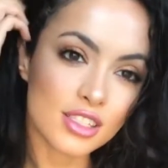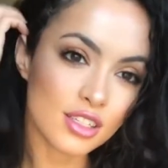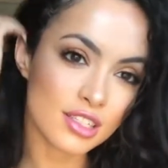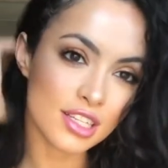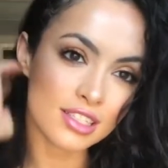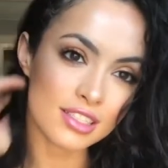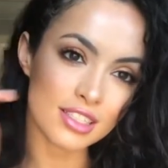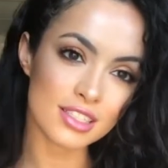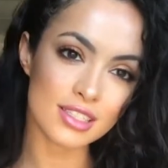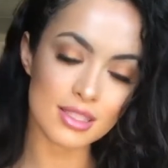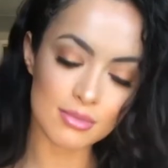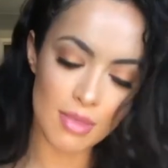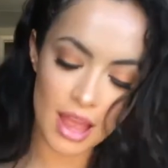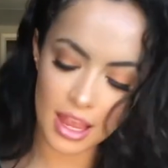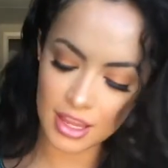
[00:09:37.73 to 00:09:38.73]
So this
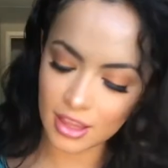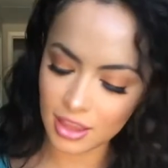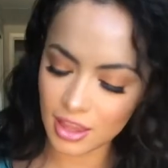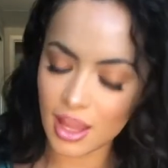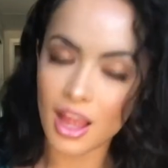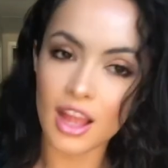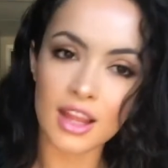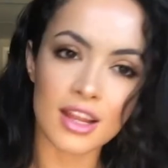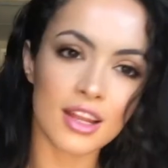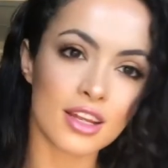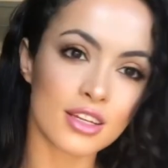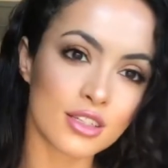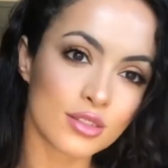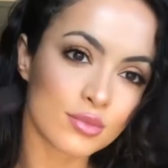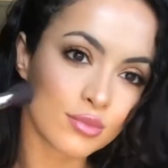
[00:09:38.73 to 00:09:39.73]
is my
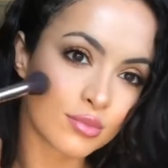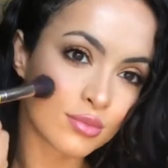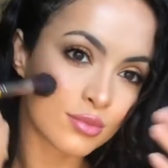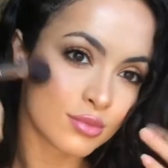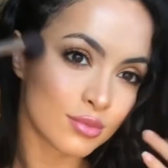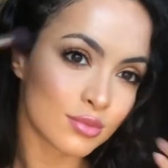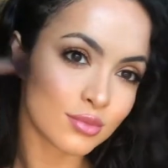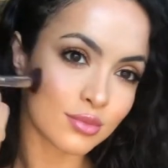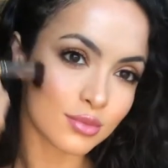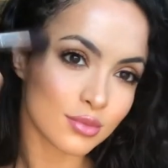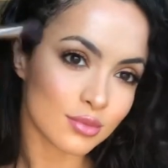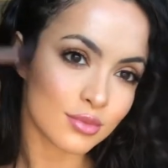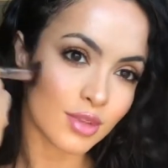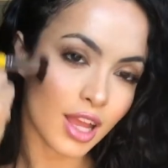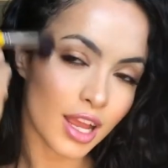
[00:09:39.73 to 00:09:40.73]
look.
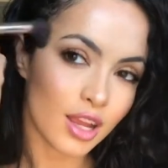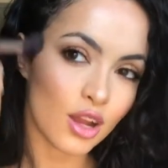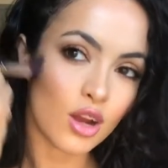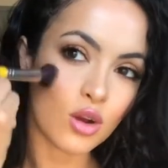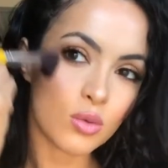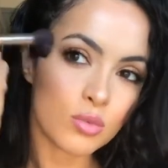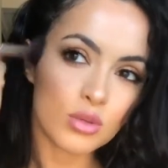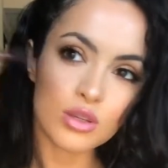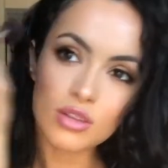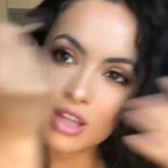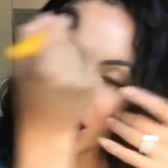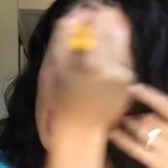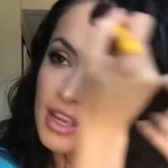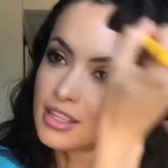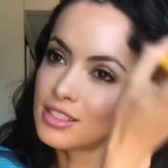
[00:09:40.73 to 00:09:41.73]
I hope you
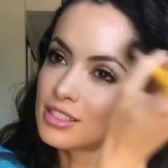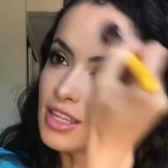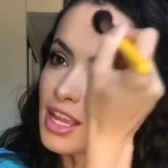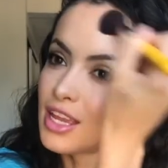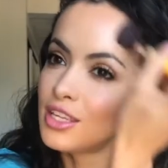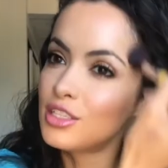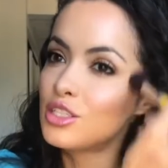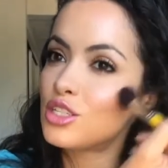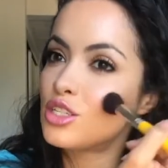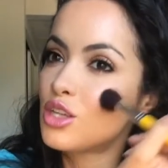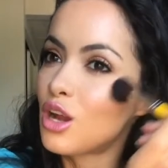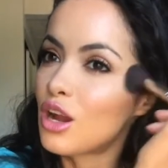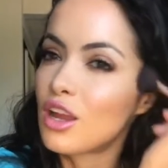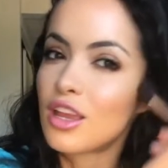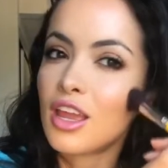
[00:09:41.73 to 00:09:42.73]
guys
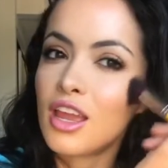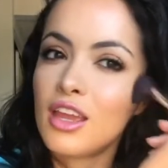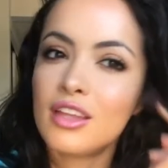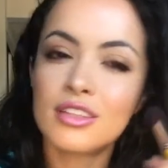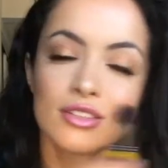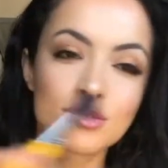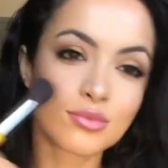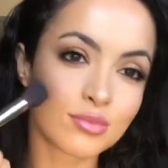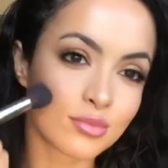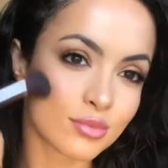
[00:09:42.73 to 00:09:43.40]
enjoy it.